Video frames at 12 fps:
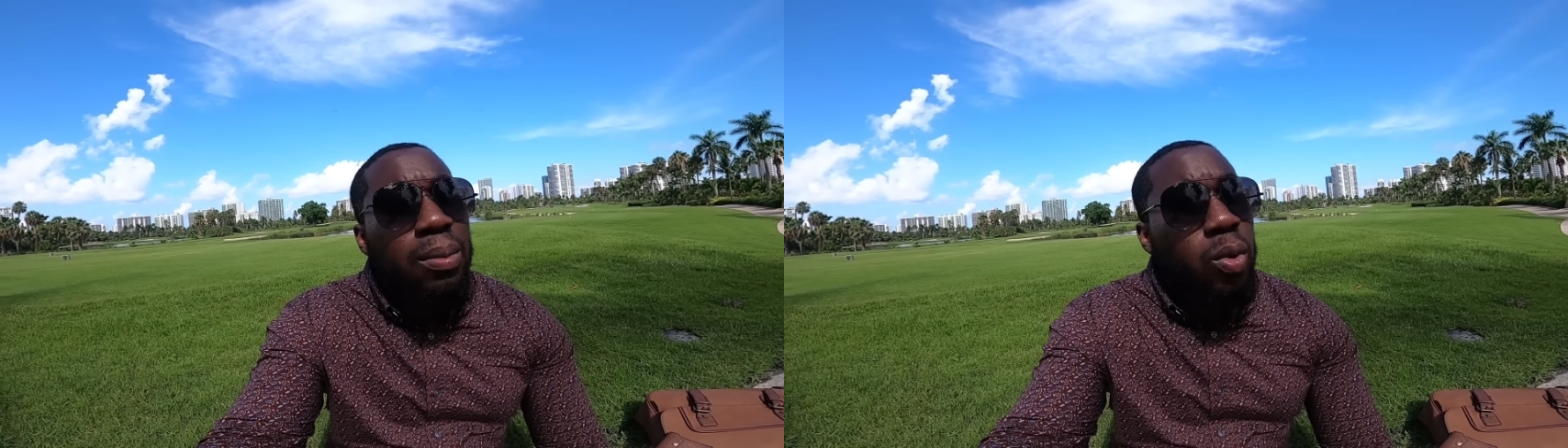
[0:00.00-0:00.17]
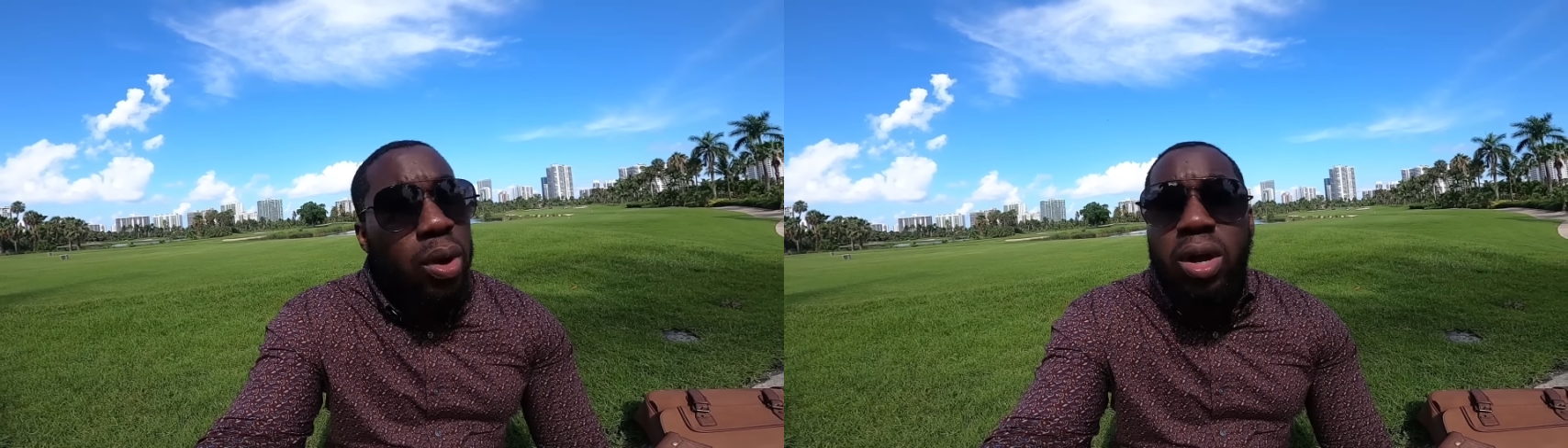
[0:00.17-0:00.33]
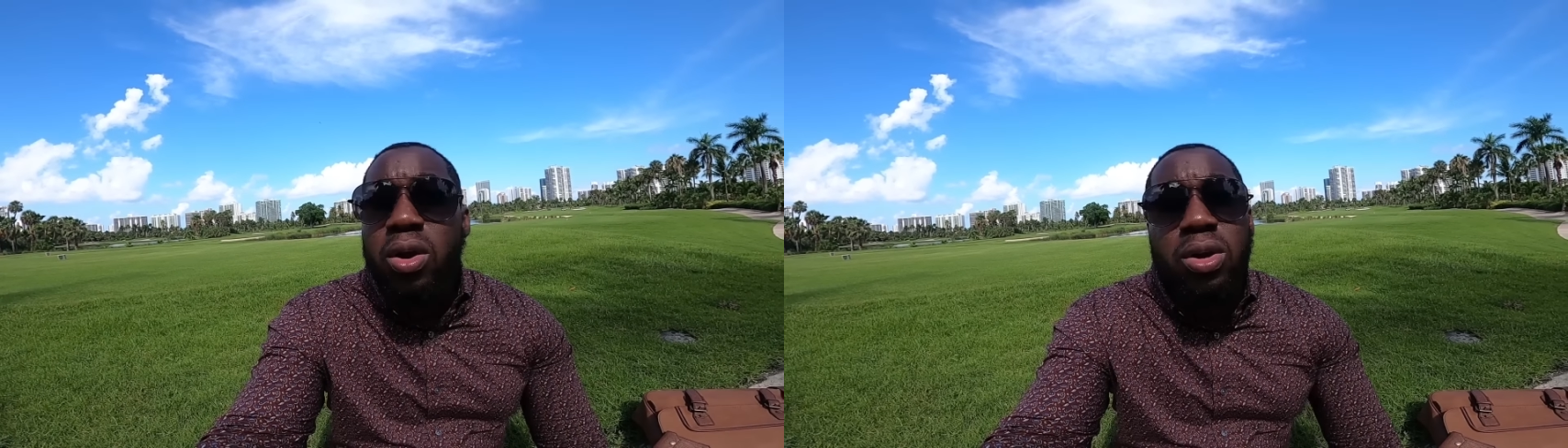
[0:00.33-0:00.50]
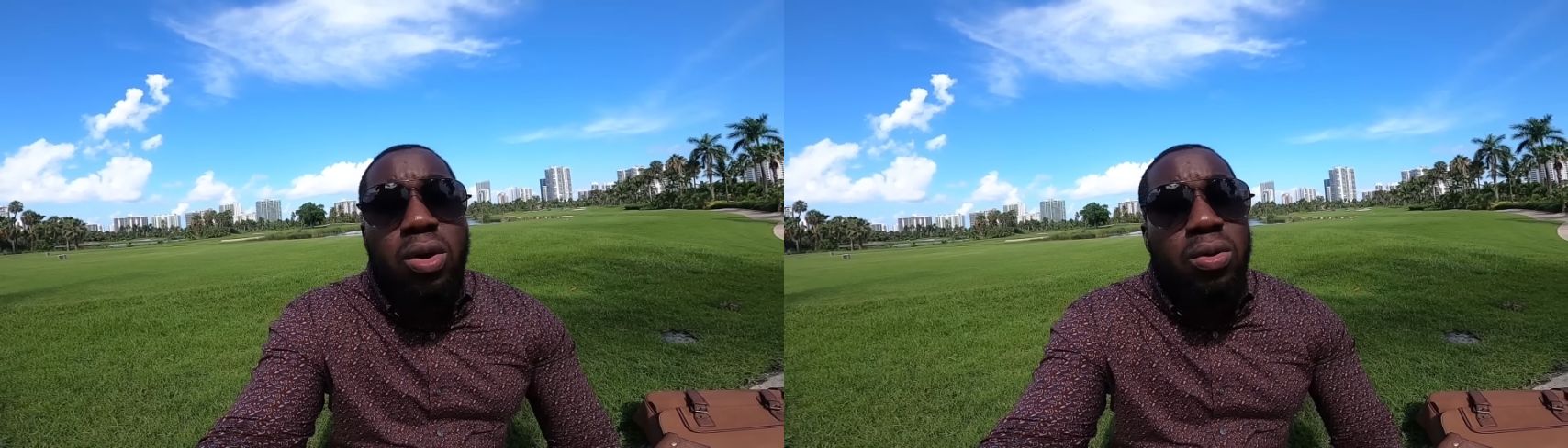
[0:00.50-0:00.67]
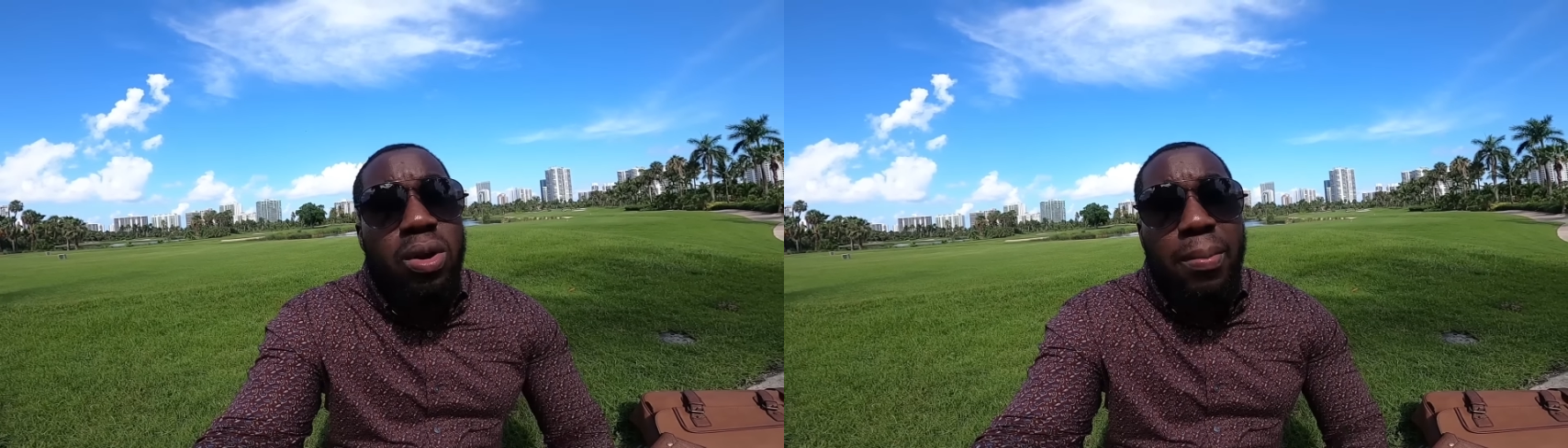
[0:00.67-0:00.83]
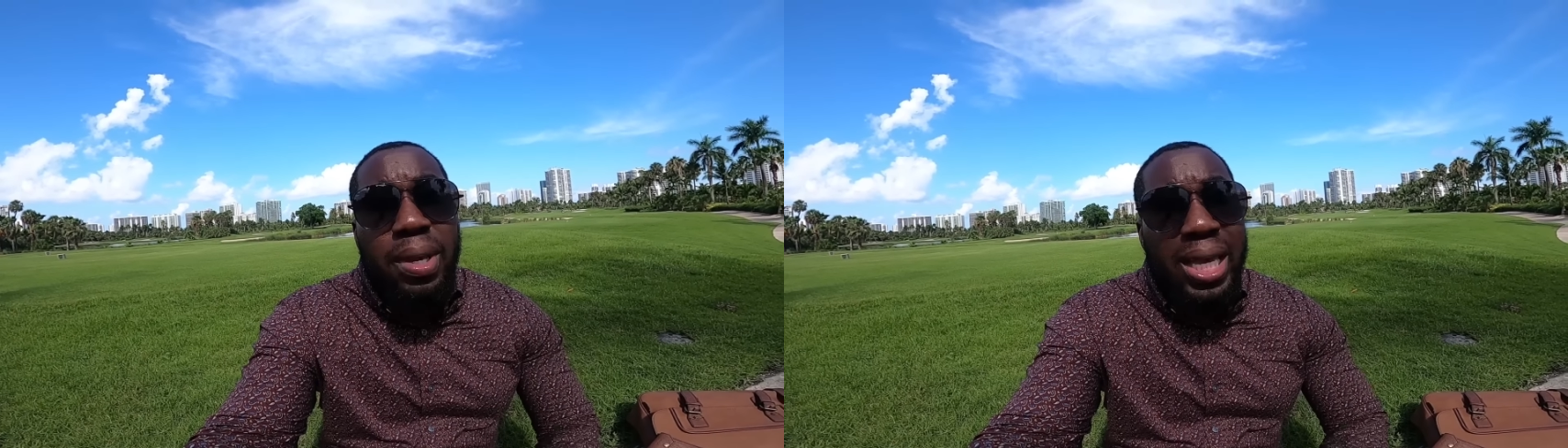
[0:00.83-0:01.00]
Grant
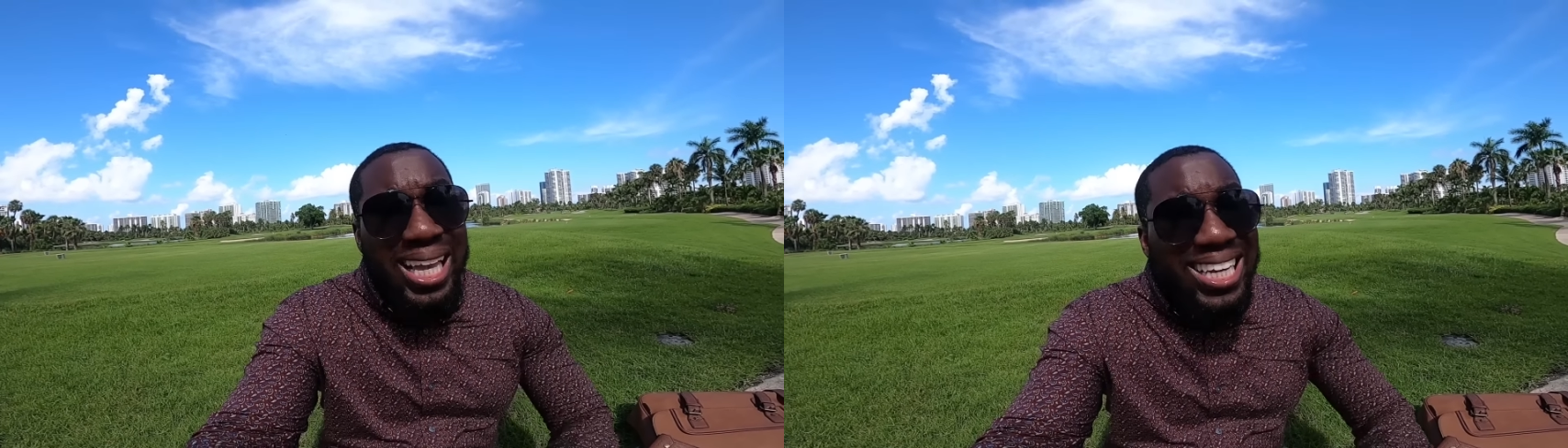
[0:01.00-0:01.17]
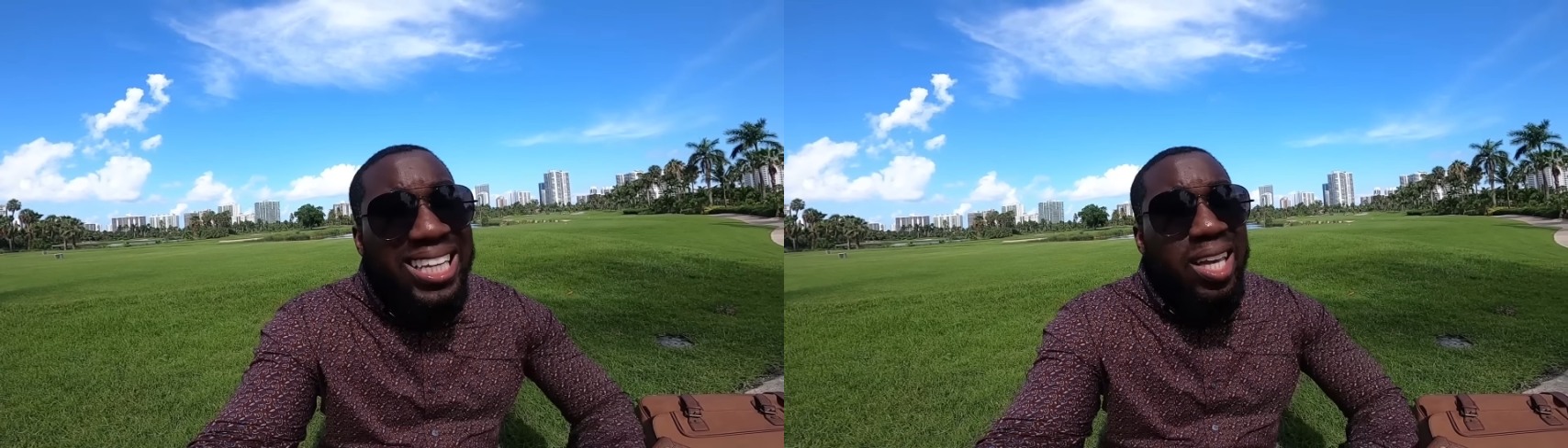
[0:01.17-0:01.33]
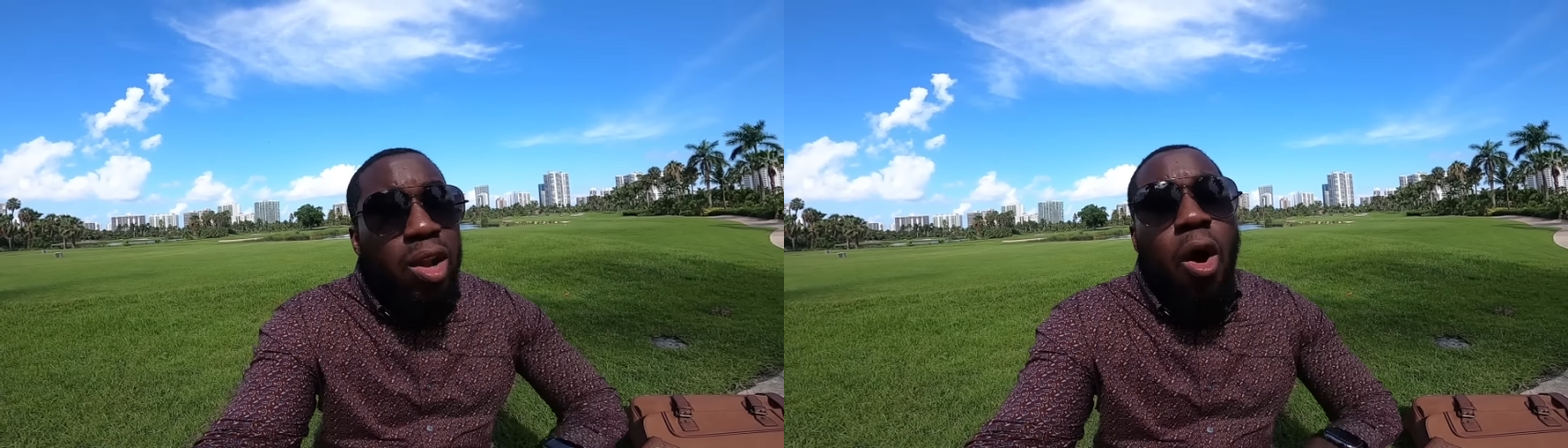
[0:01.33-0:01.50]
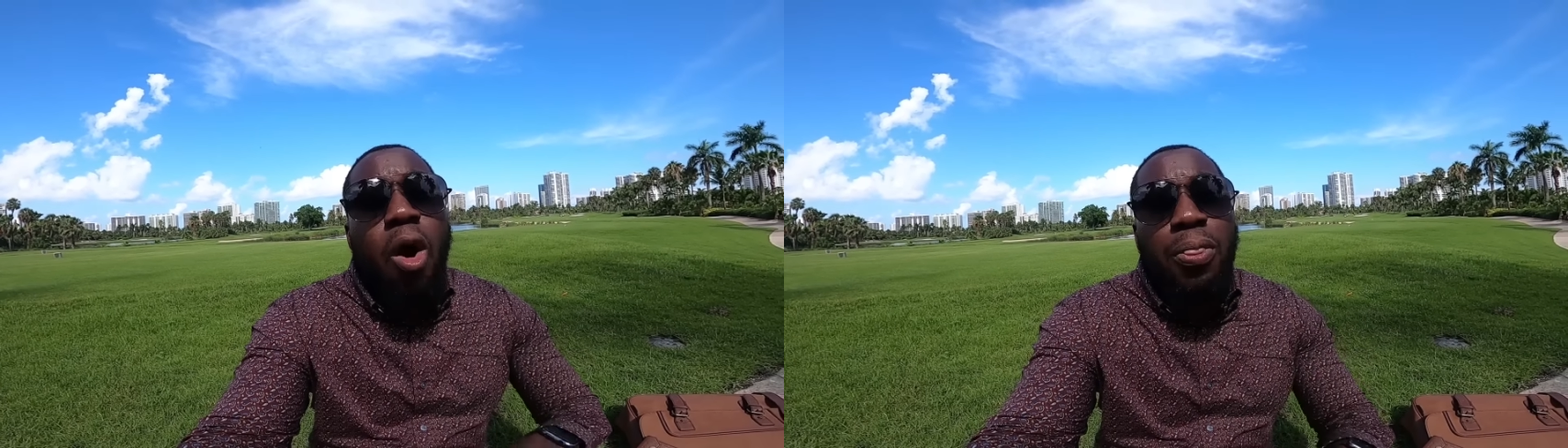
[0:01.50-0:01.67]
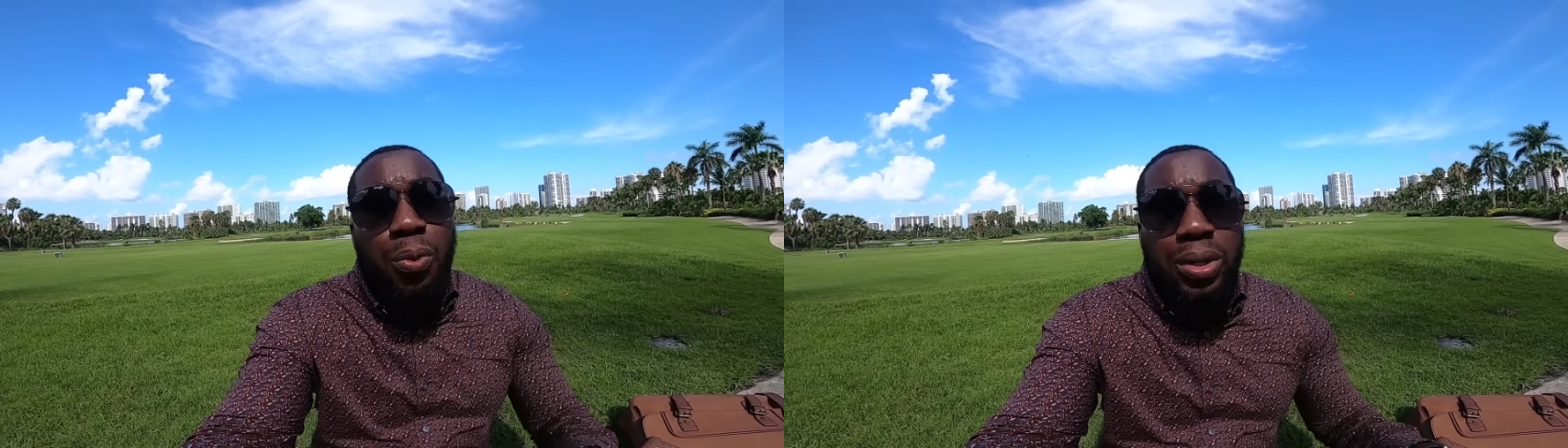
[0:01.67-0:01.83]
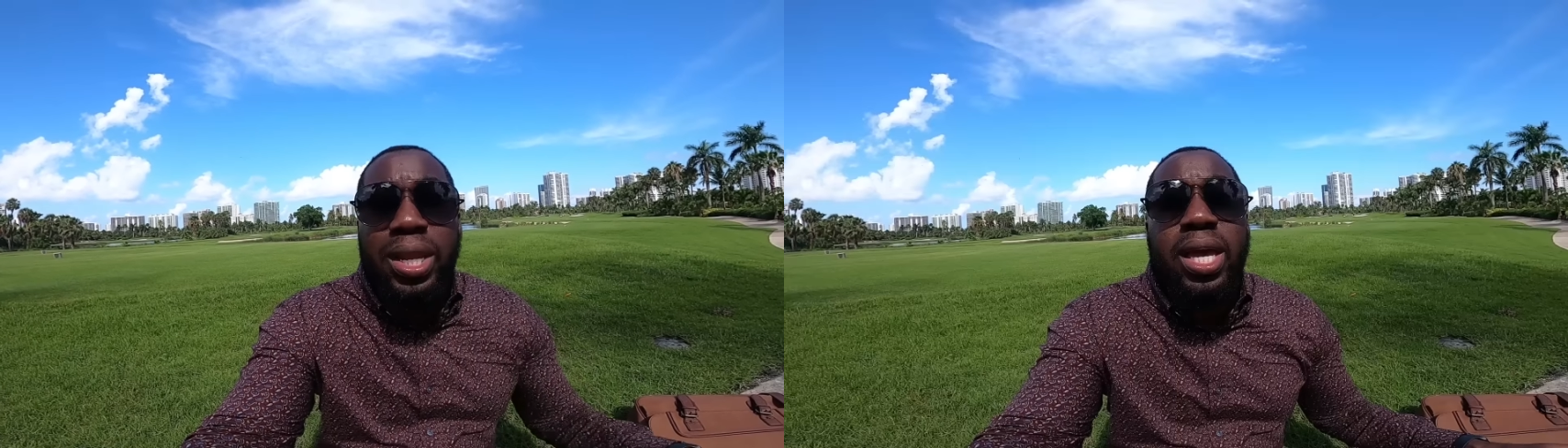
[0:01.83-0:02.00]
Cardone, I mean, he did all
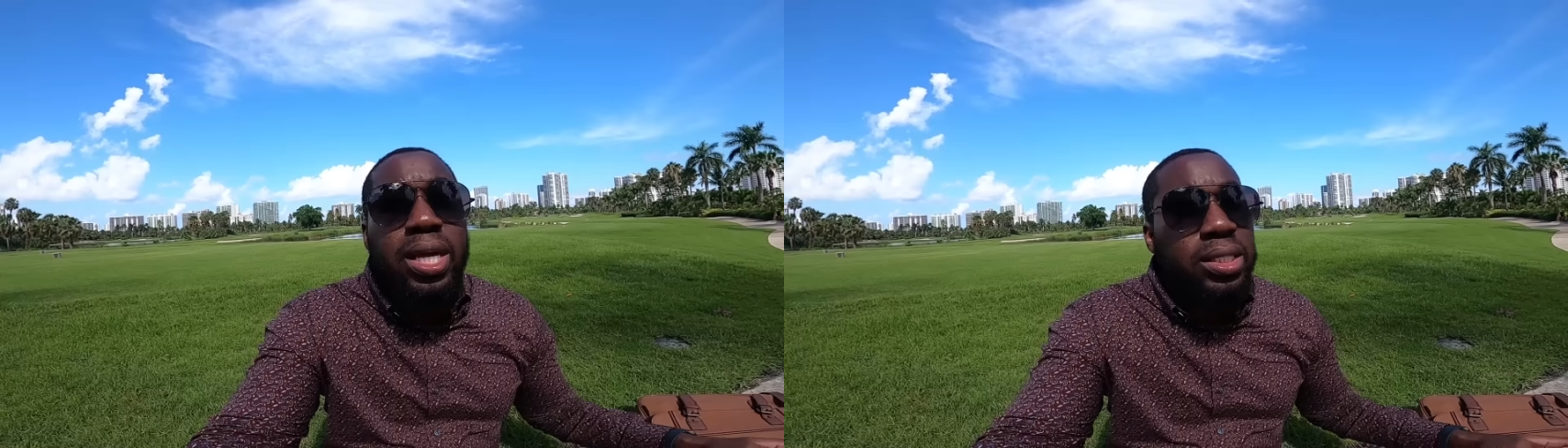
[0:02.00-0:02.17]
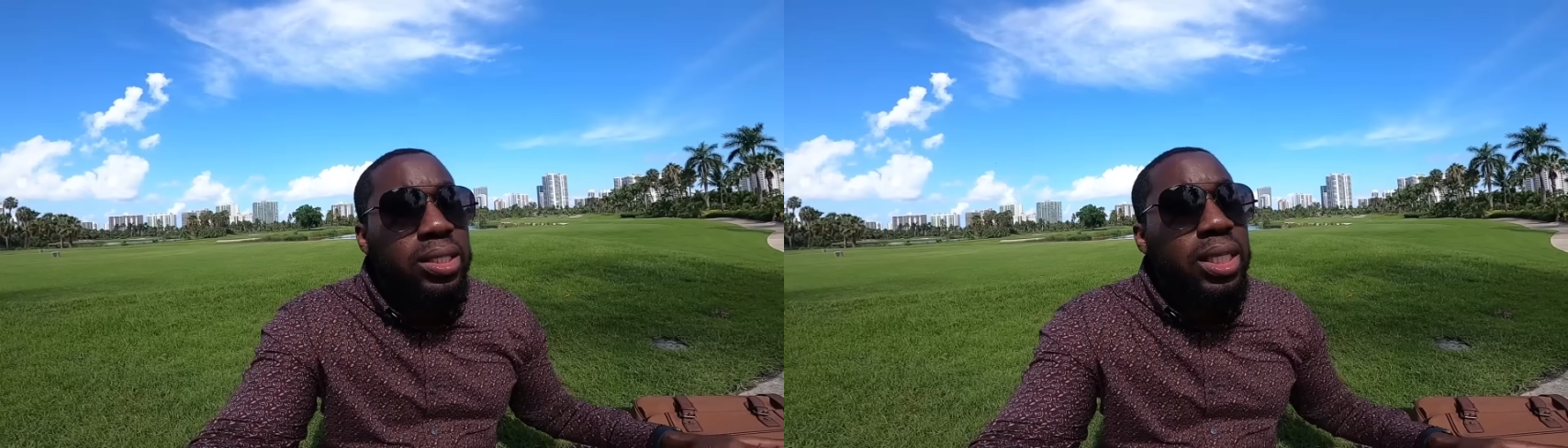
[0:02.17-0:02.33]
3 days.